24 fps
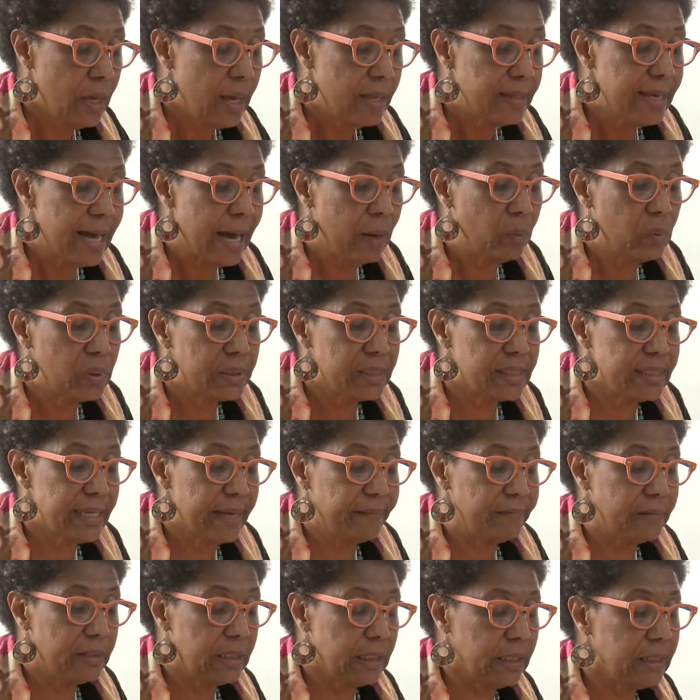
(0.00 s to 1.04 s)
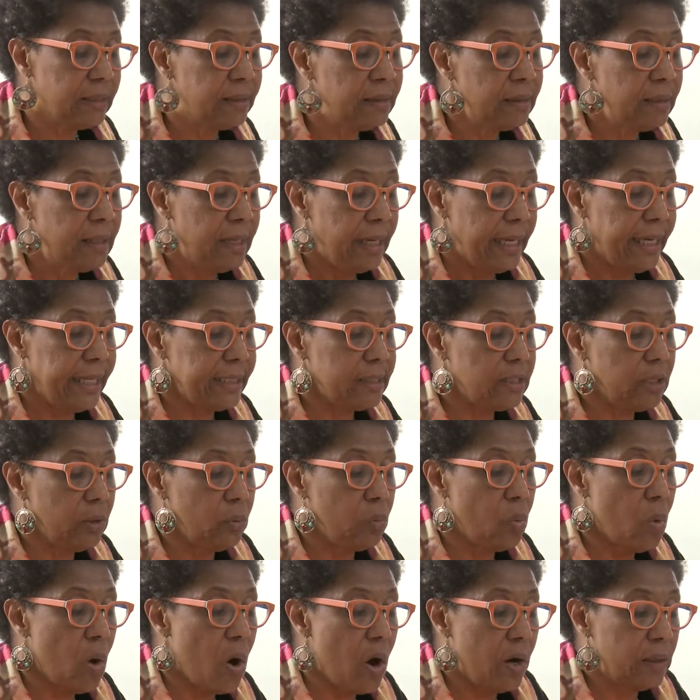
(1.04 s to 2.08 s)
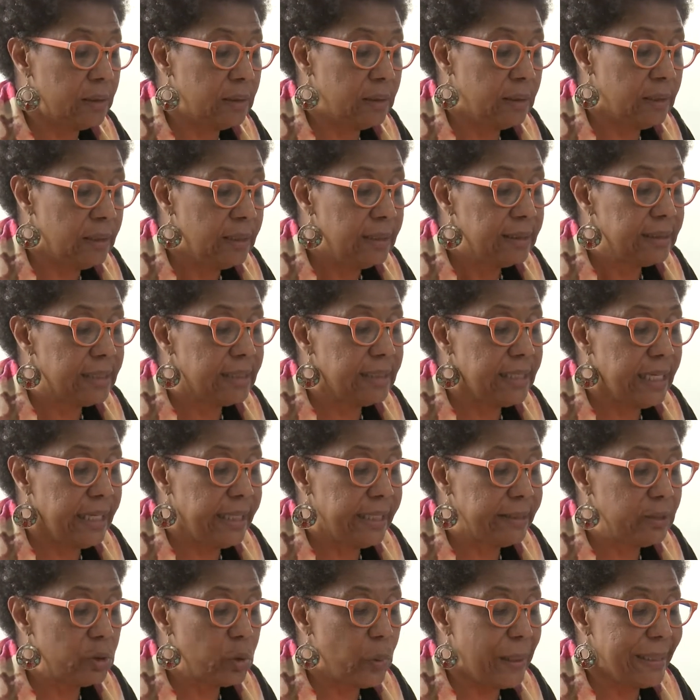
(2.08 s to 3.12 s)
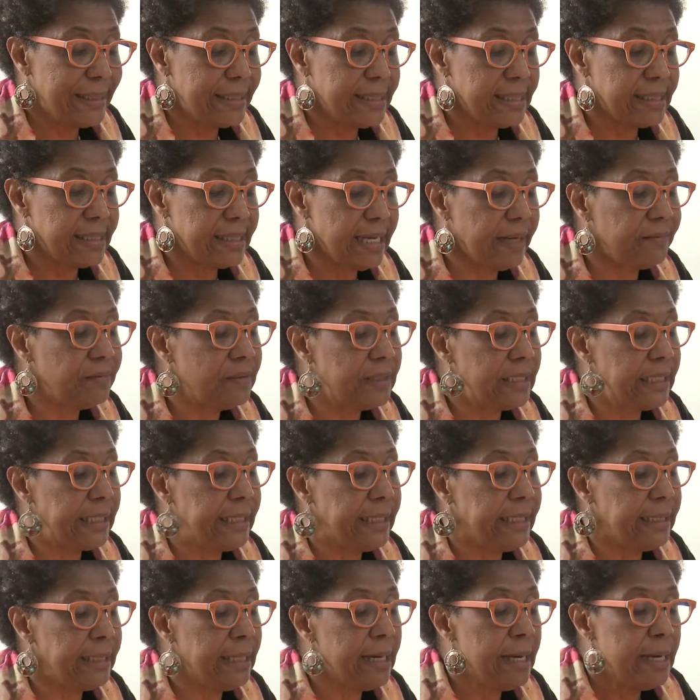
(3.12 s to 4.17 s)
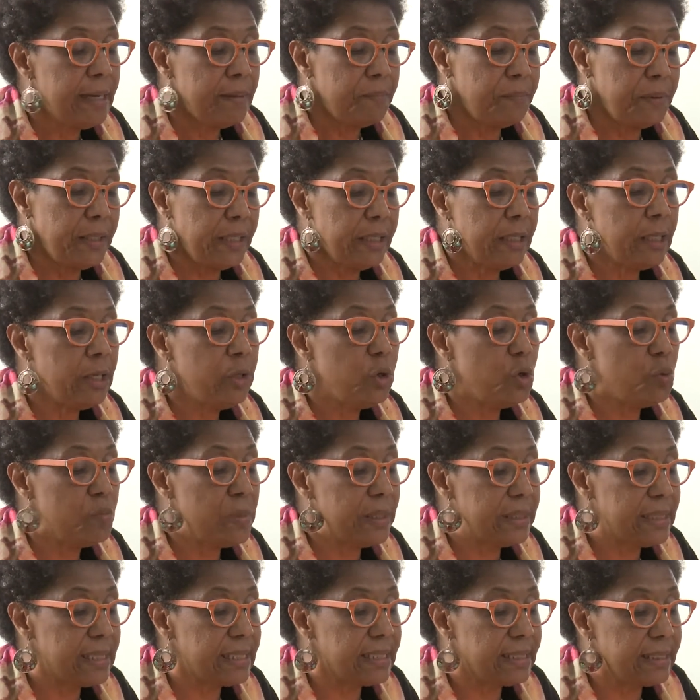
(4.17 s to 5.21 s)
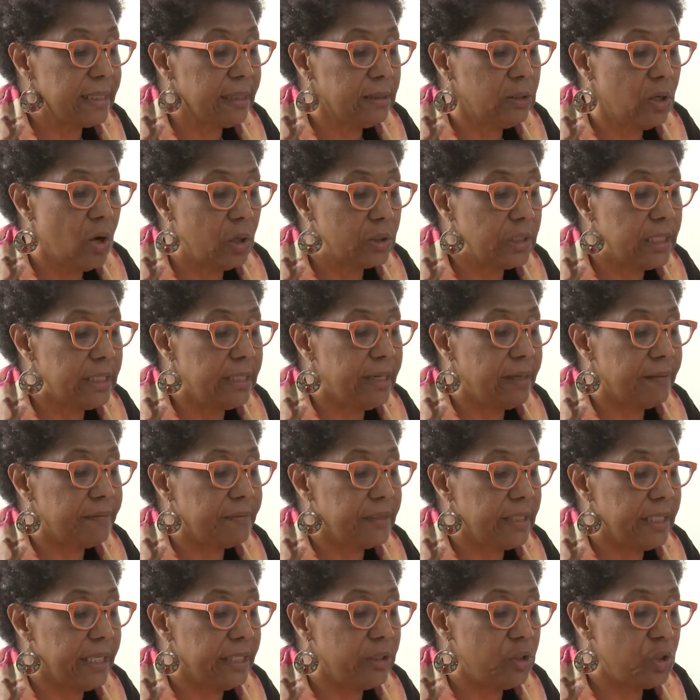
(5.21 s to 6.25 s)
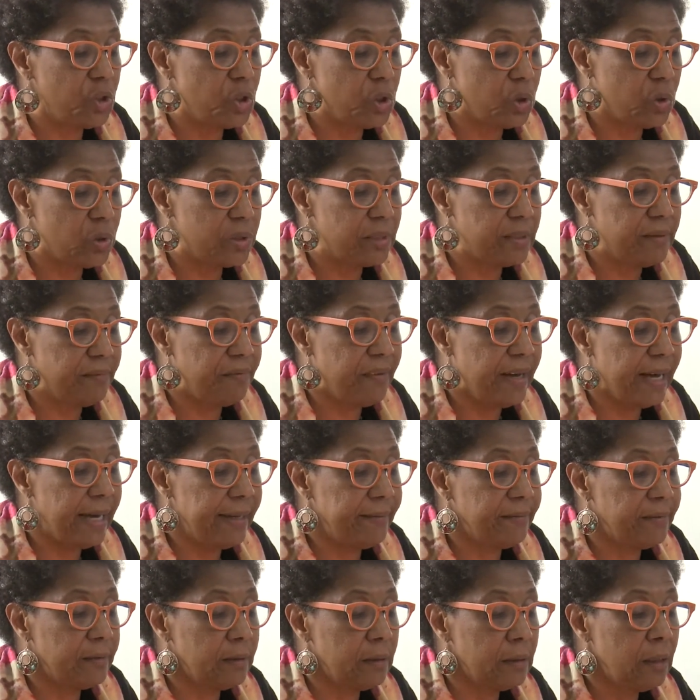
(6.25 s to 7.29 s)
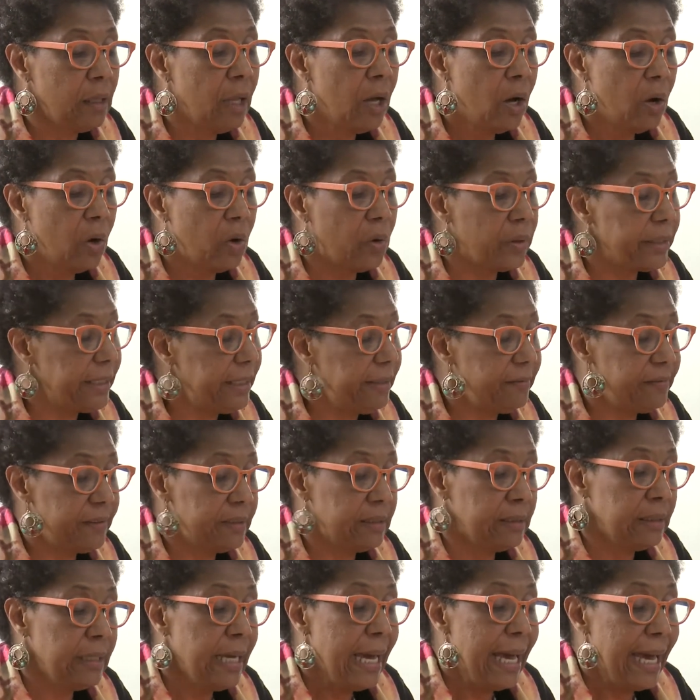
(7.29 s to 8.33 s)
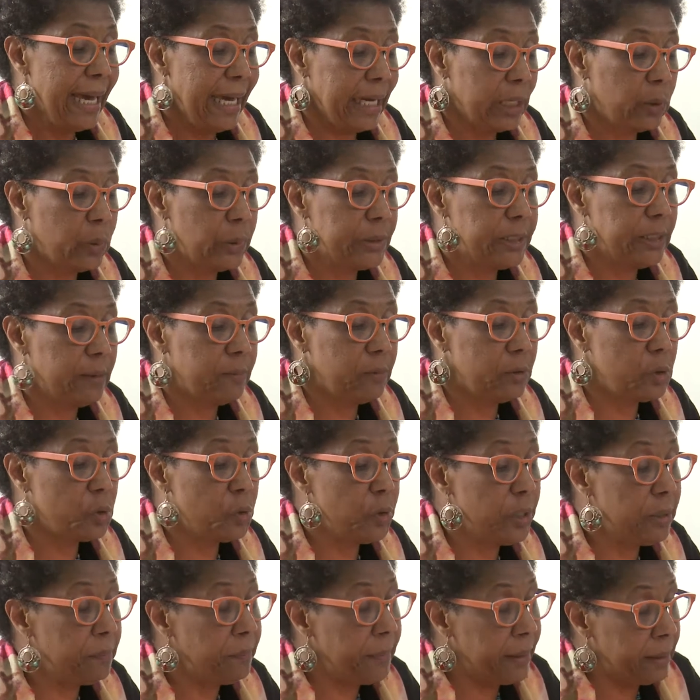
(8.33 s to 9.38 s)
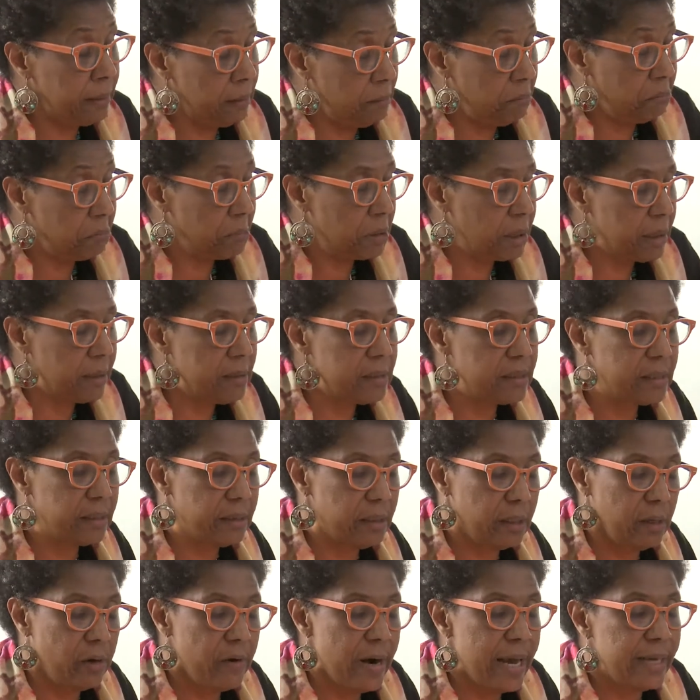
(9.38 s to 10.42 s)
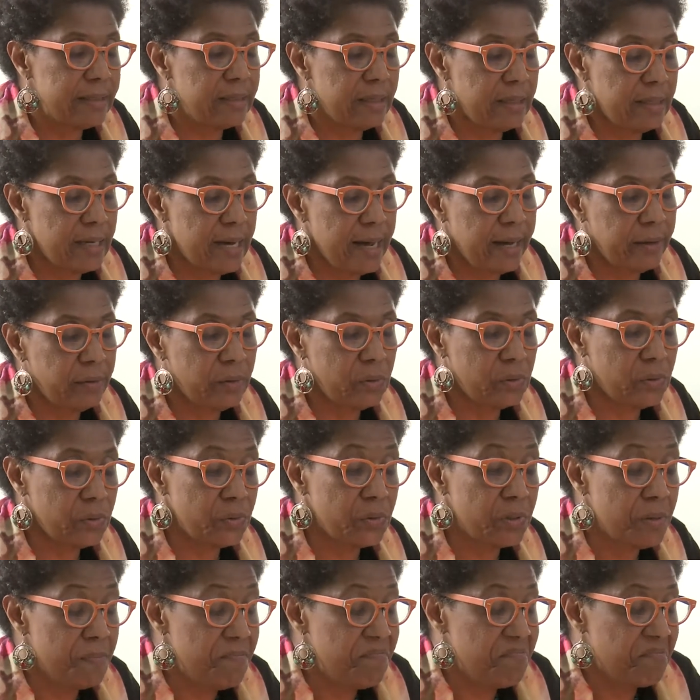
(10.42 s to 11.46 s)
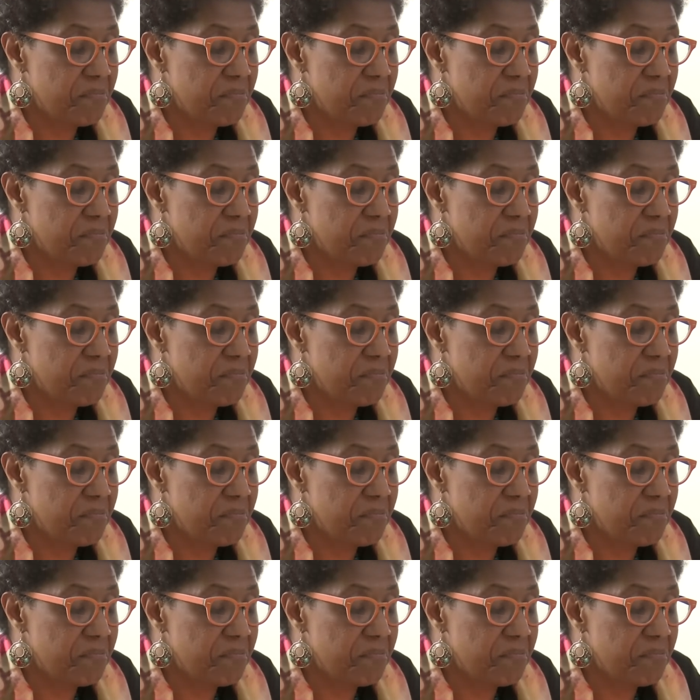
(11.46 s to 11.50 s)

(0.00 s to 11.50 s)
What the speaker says: That was 1781. Today in 2017, being human is still not enough to ensure survival or even equitable treatment. Consider grassy narrows.